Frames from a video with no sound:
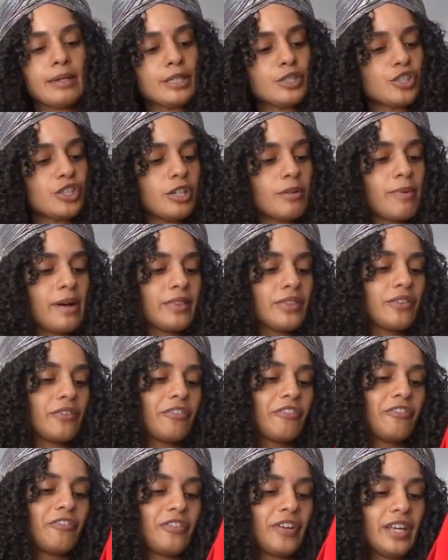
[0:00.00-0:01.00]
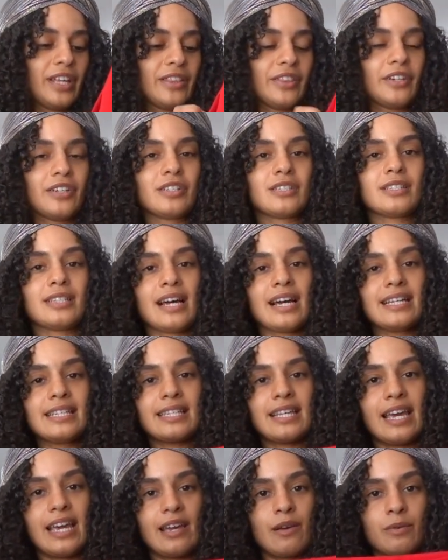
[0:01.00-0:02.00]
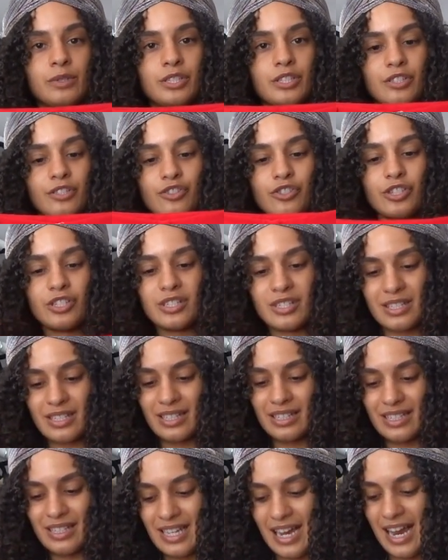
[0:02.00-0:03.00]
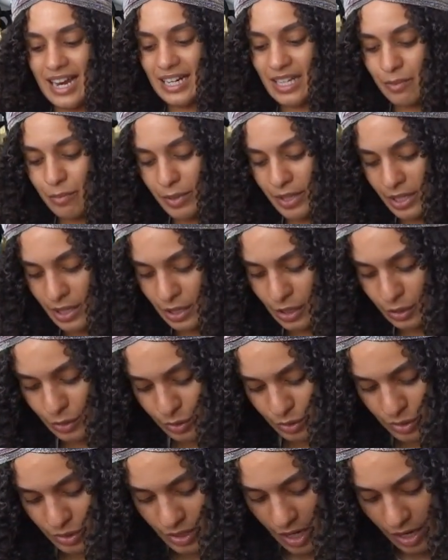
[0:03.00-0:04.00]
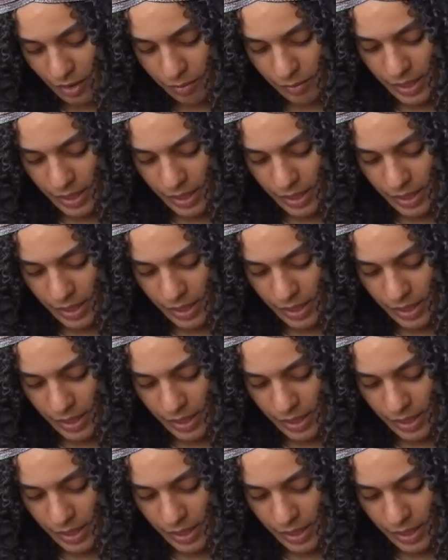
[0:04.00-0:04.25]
not sure about the fit. They're a size eight, which is just a tiny bit loose on